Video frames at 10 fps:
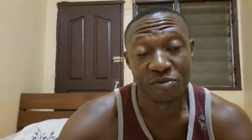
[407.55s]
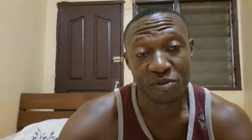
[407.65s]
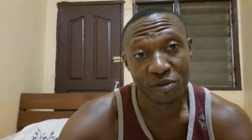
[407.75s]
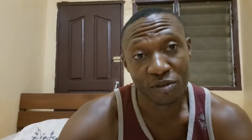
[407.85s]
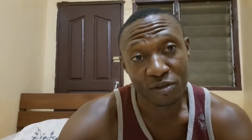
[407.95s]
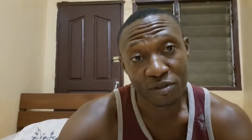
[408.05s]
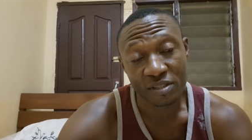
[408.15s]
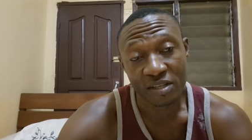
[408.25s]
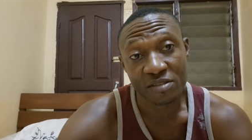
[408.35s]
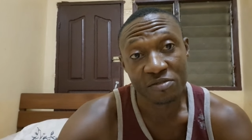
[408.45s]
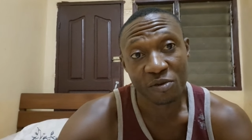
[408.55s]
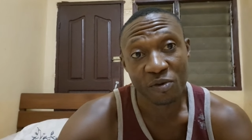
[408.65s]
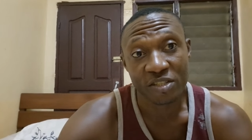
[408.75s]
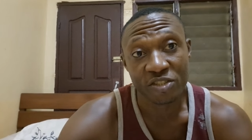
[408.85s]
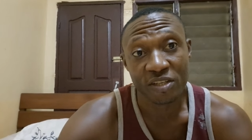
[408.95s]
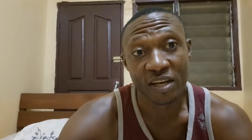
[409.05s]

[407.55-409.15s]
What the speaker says: So thanks for watching,